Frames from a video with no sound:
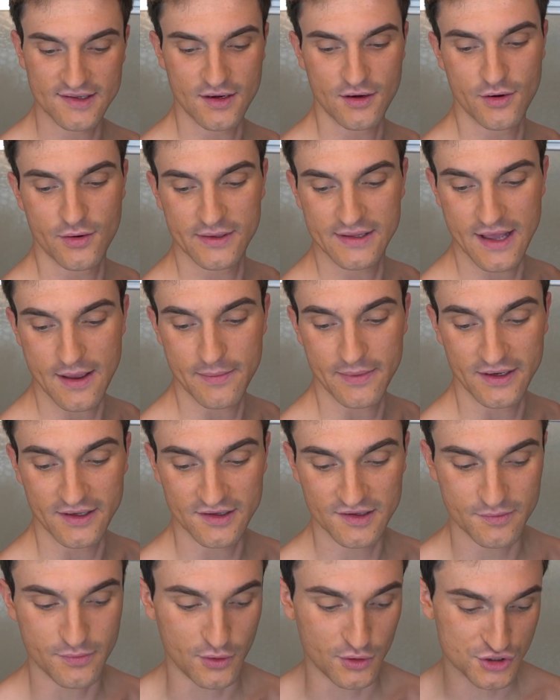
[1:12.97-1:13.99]
I don't know what that
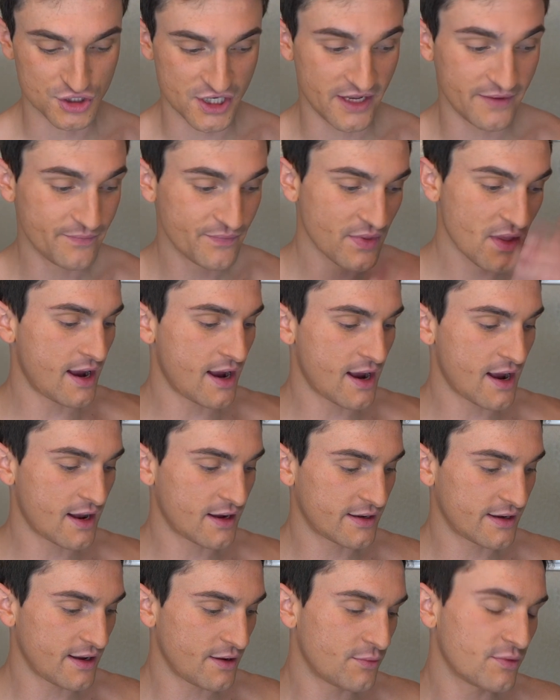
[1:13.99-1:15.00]
means, bullshit.
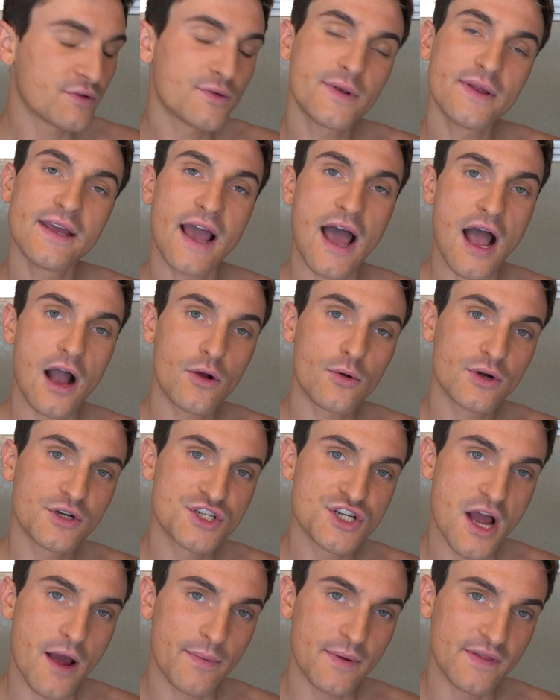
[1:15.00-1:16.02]
And it was really awkward
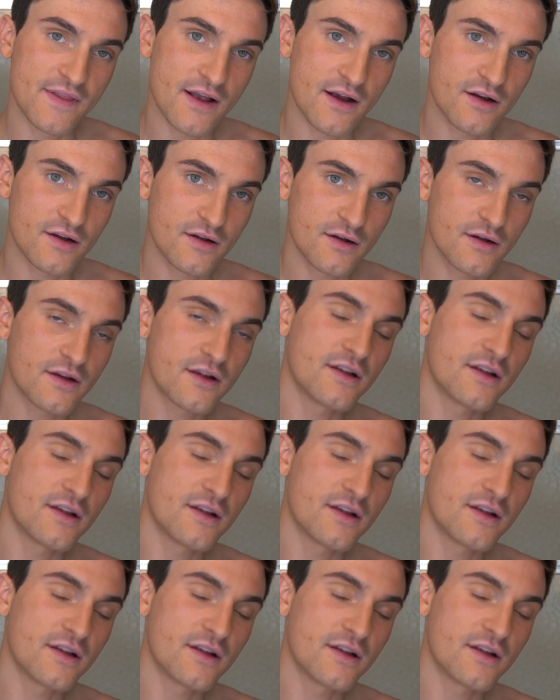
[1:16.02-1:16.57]
shopping there